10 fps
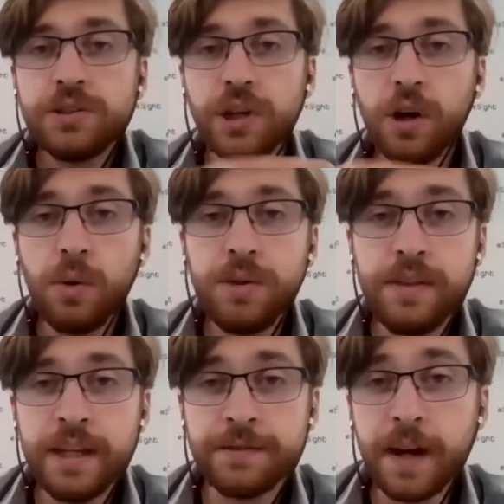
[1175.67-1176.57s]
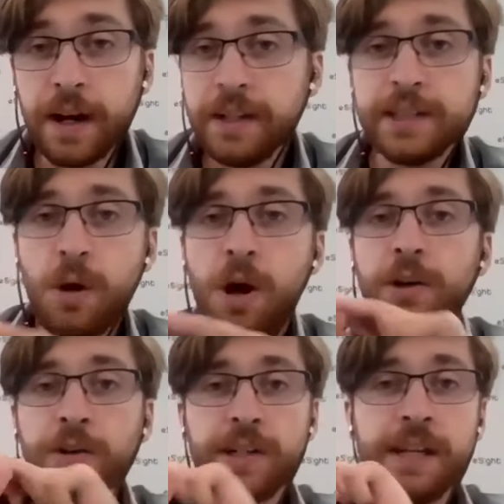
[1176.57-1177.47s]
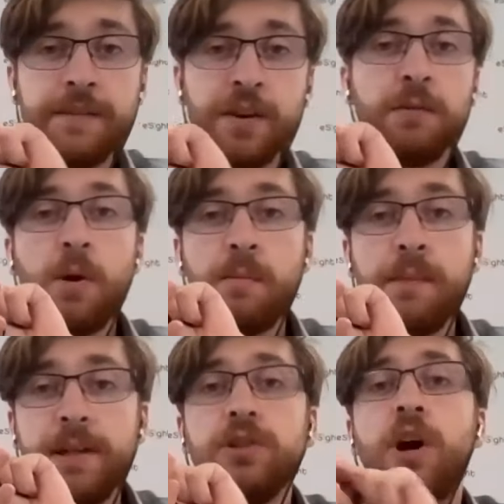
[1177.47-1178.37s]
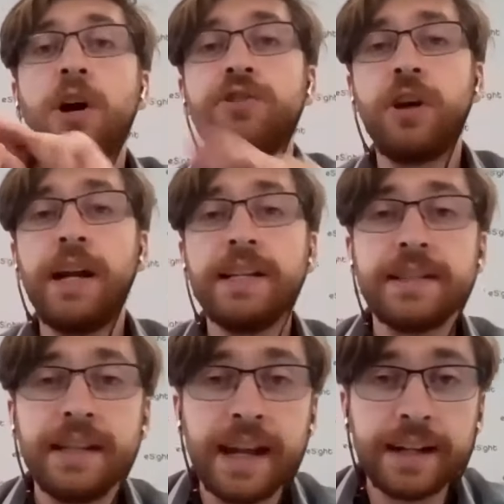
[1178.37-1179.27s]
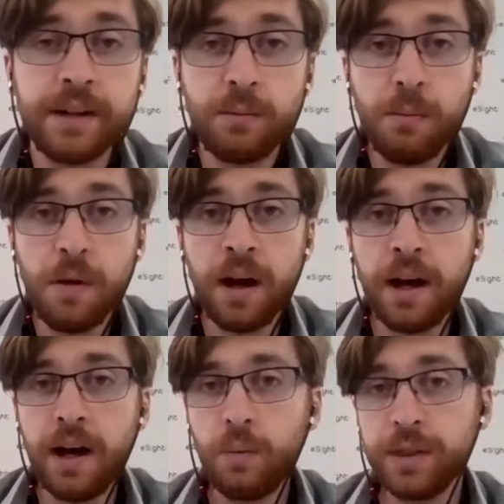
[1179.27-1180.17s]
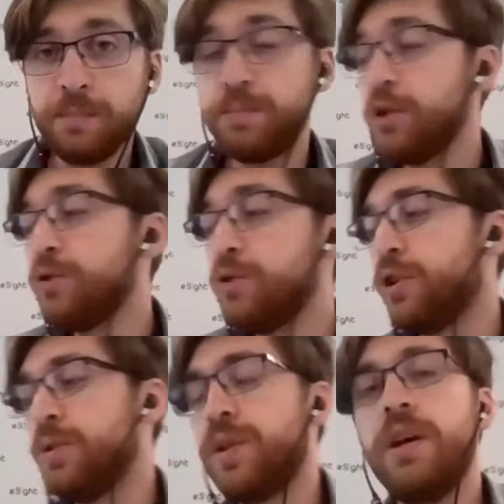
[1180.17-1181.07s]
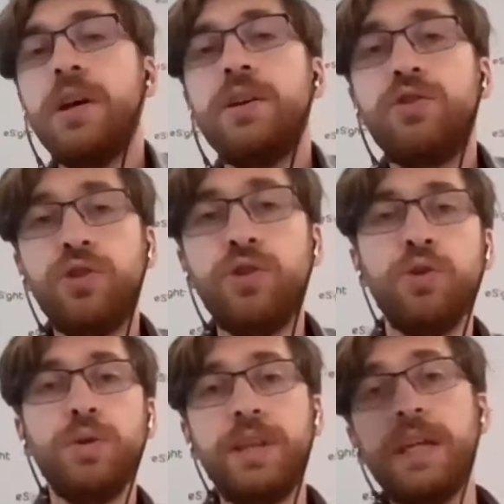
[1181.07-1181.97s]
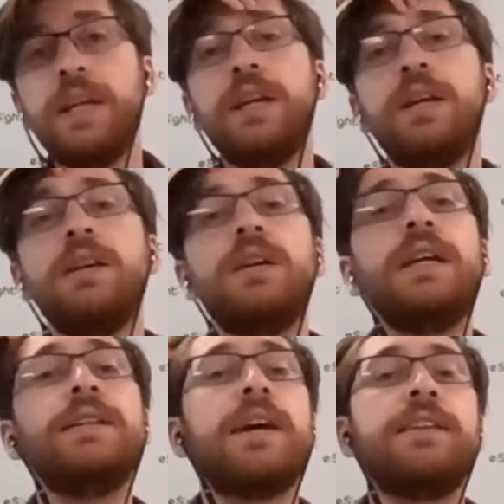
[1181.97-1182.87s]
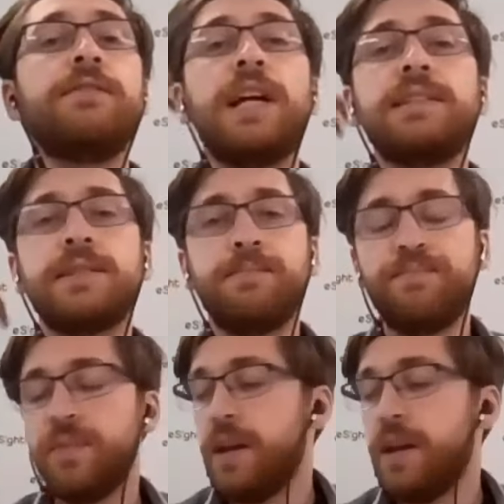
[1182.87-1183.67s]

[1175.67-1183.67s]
So it's very small. Your TV remote might be larger, and it's connected with Bluetooth to the Esight device.